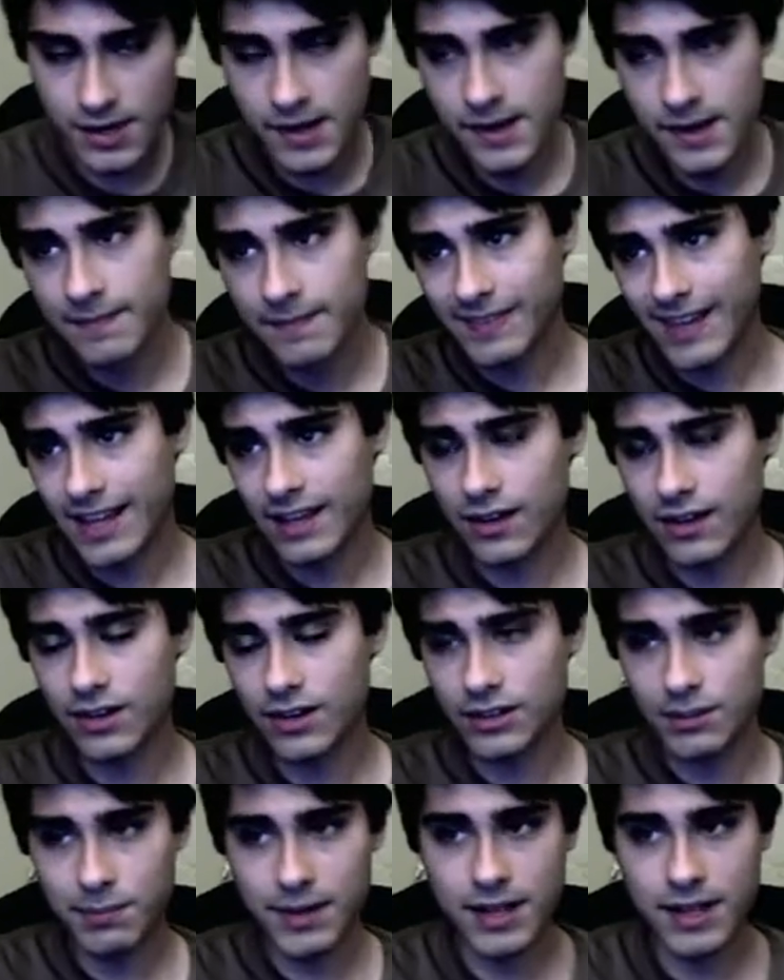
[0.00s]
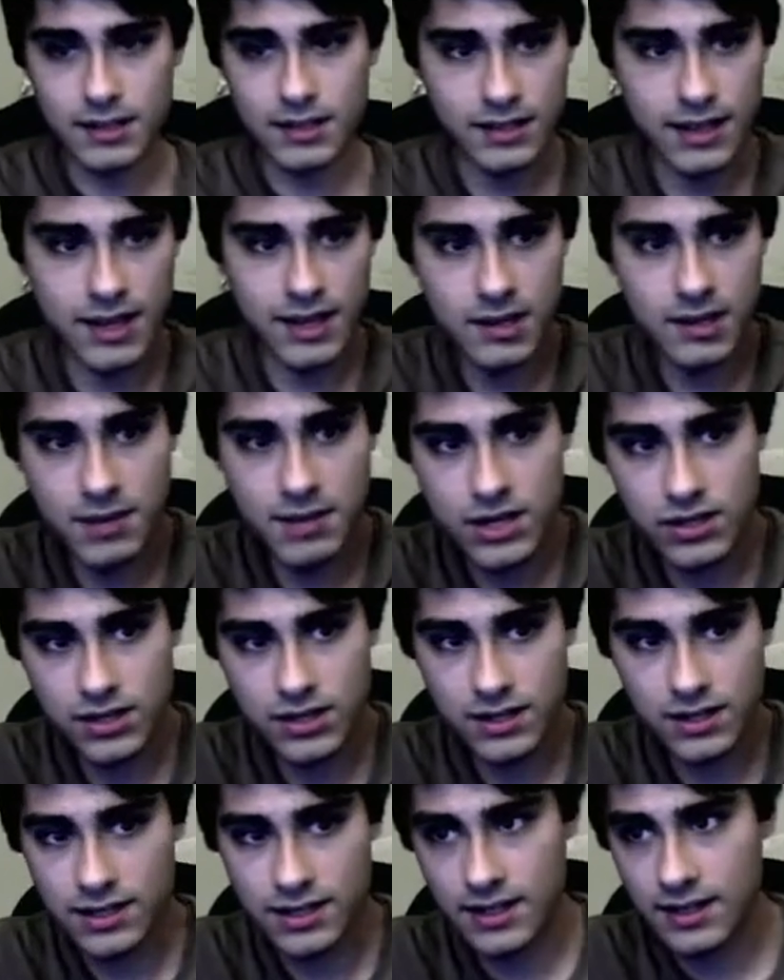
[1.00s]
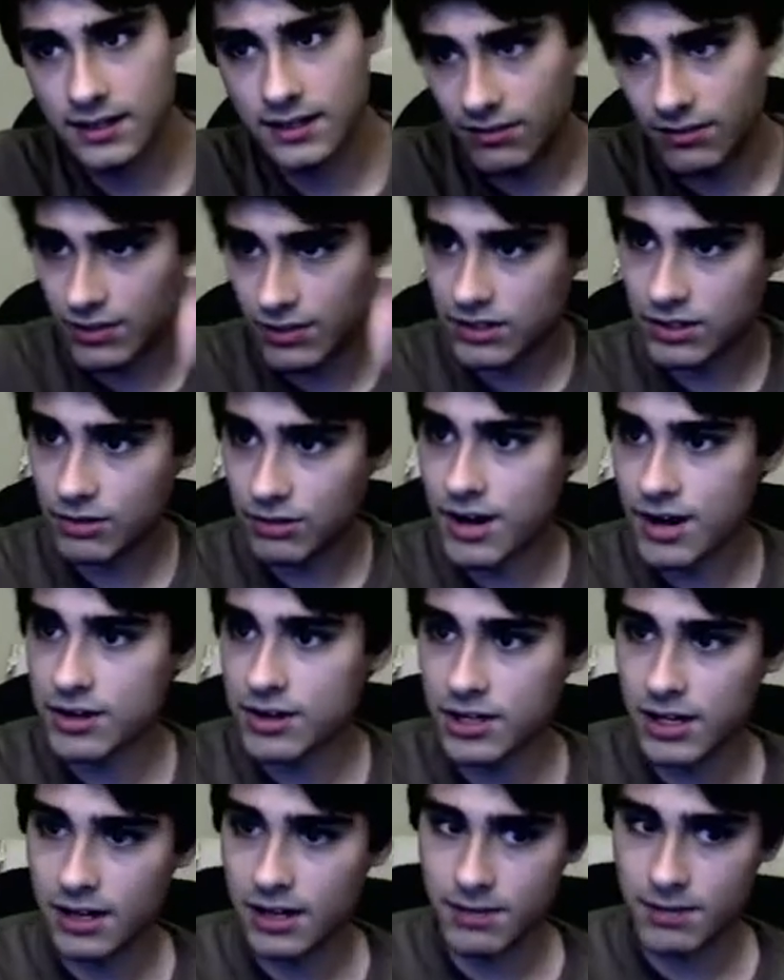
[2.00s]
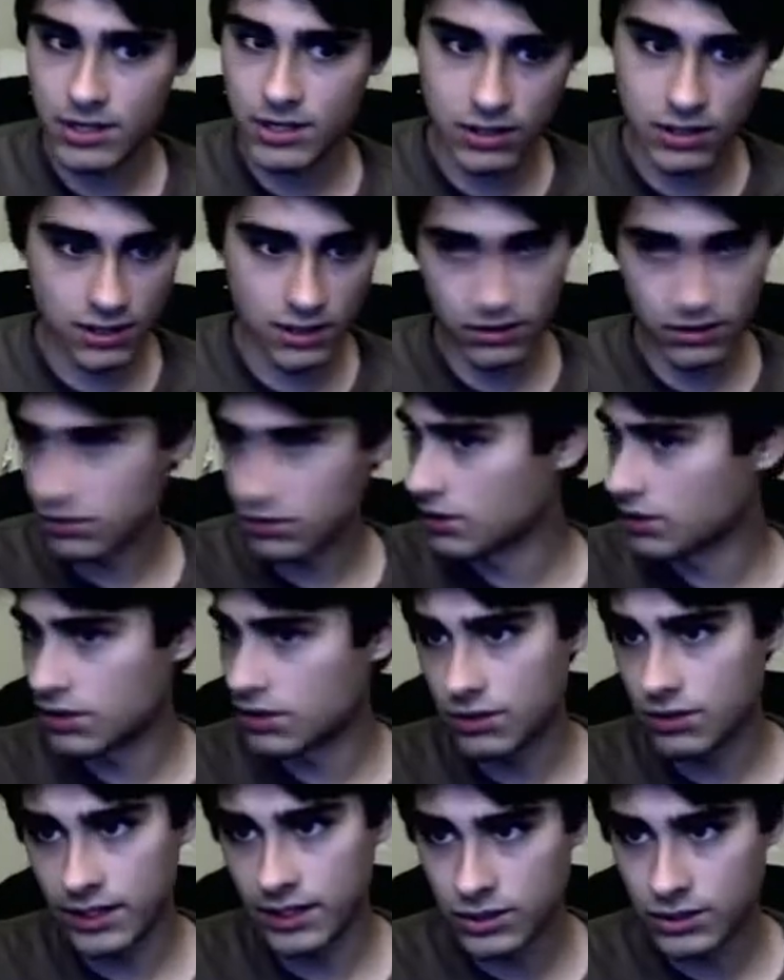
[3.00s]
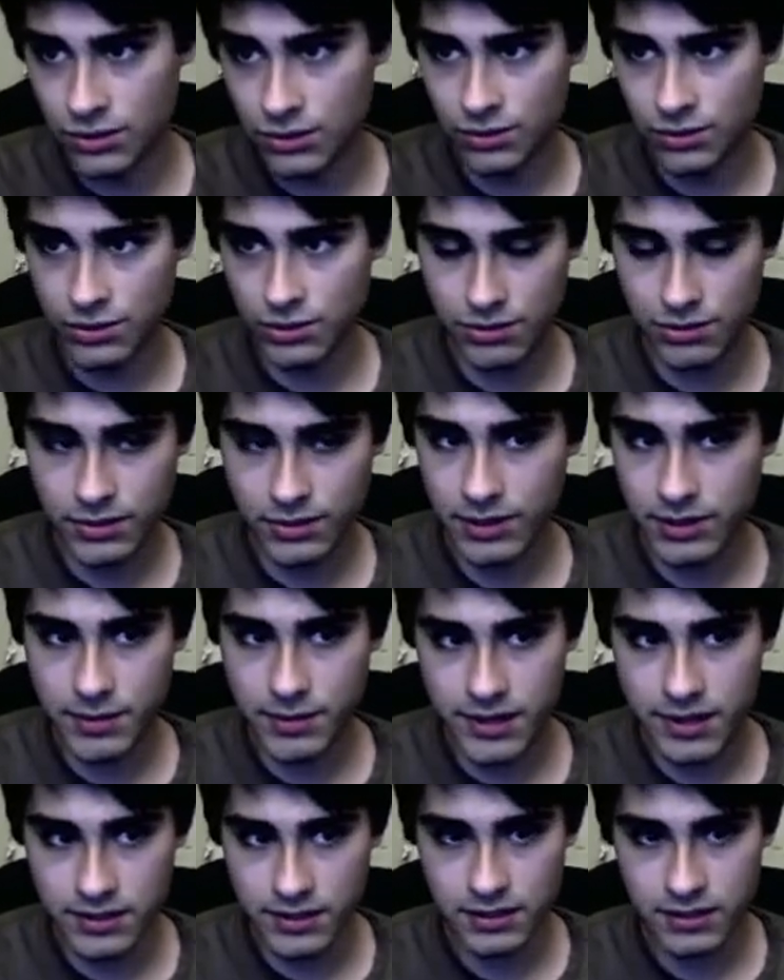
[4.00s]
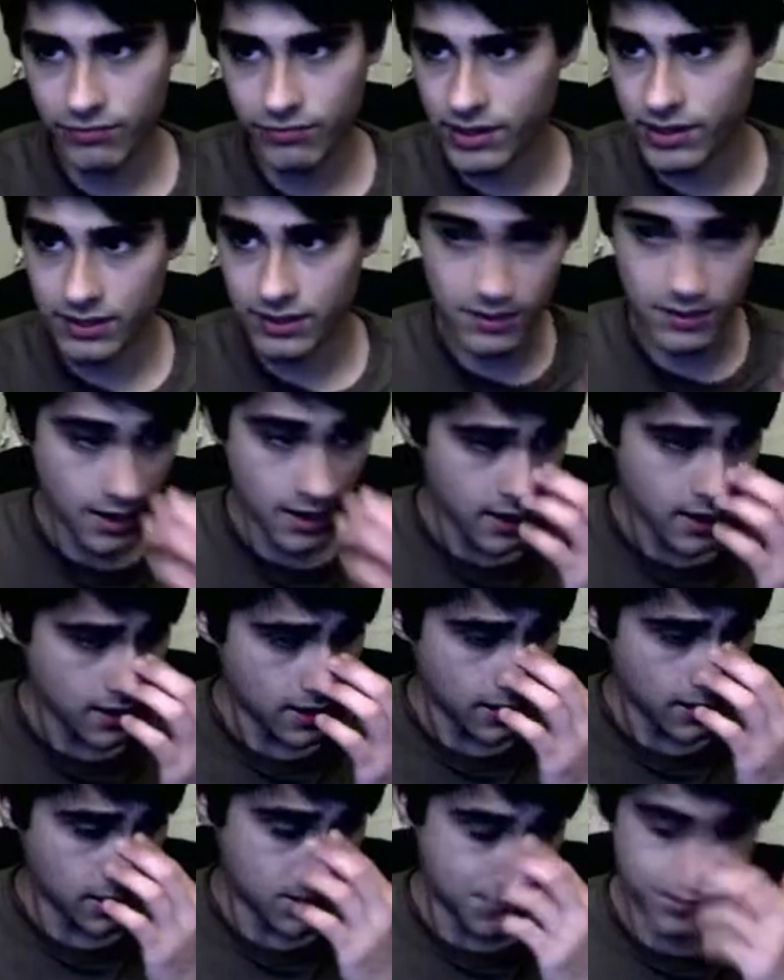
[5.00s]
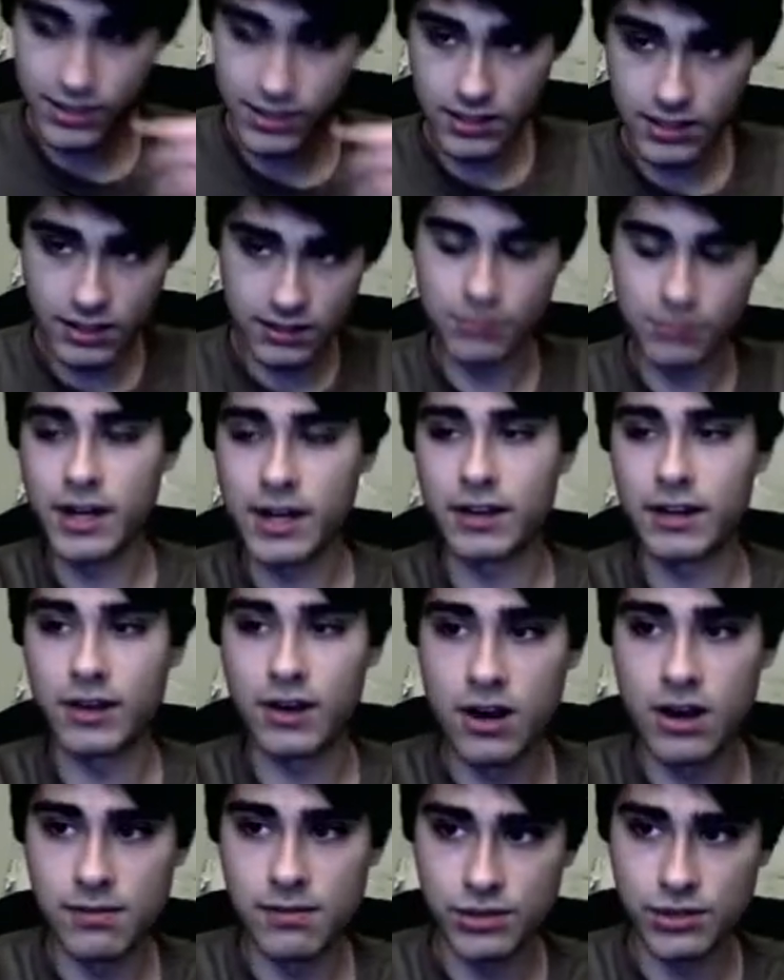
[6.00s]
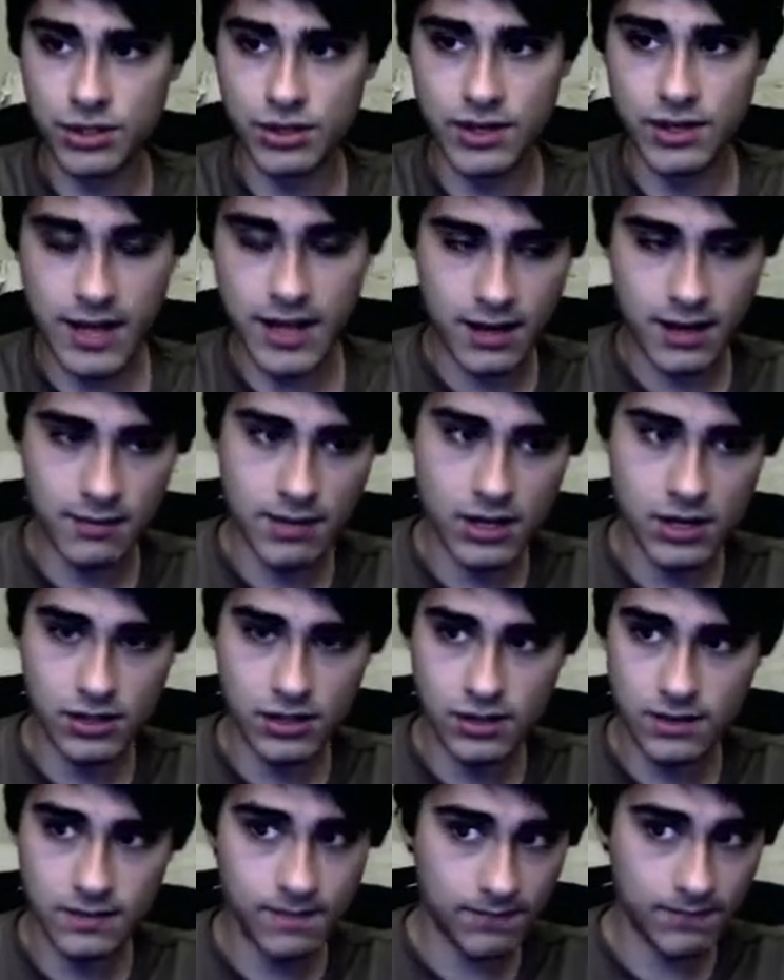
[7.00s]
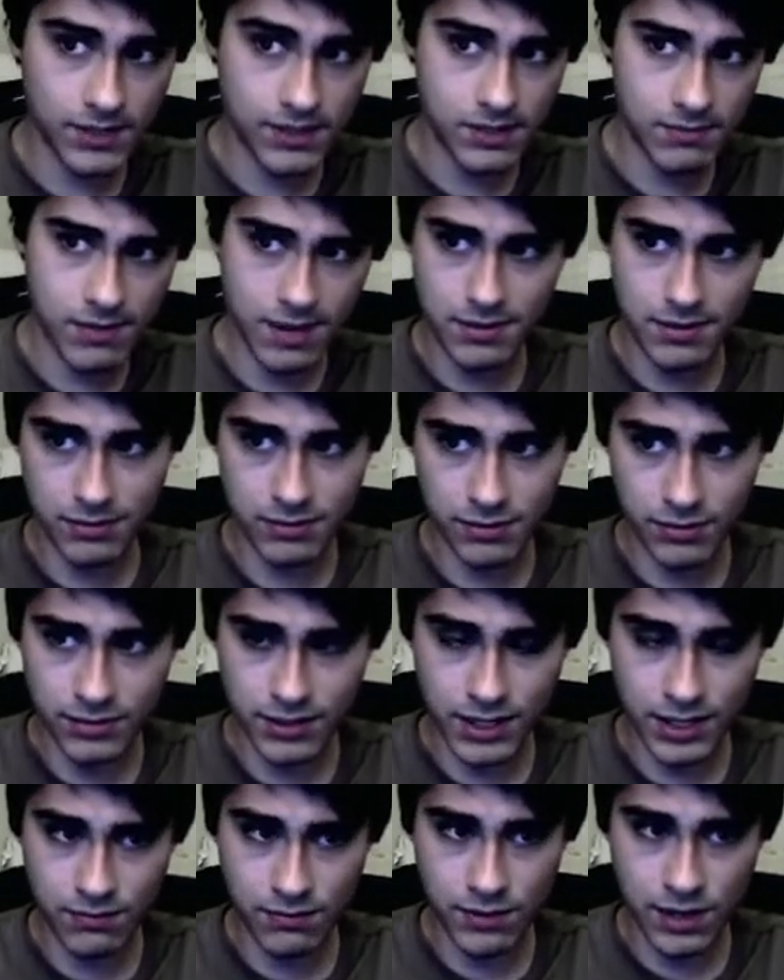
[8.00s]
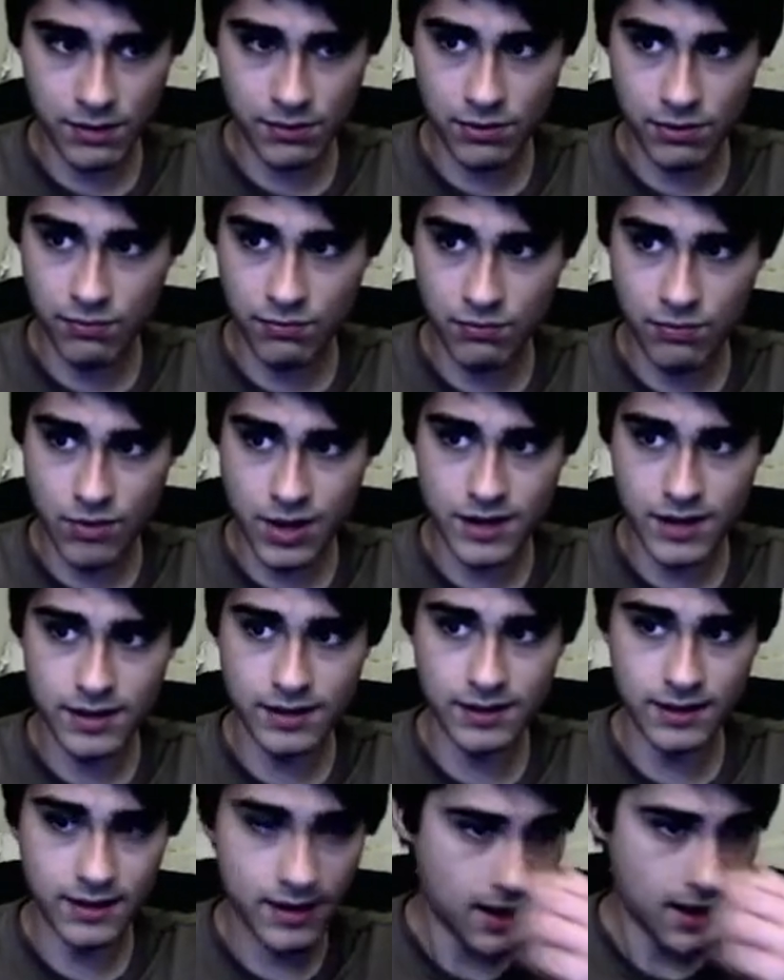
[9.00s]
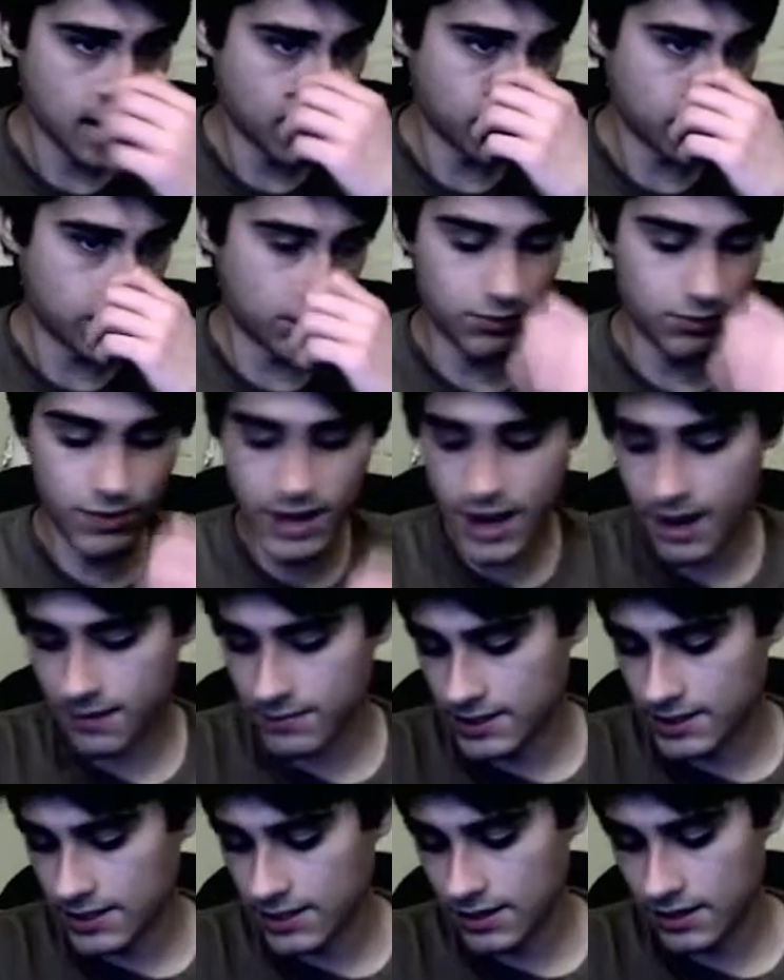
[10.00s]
And it all depends on the animation that he does. If he does a crouching animation, you can do like 2 or 3 quick pauses. If he's just does regular arm shooting animation, you might be able to only get away with 1, which is what happened here.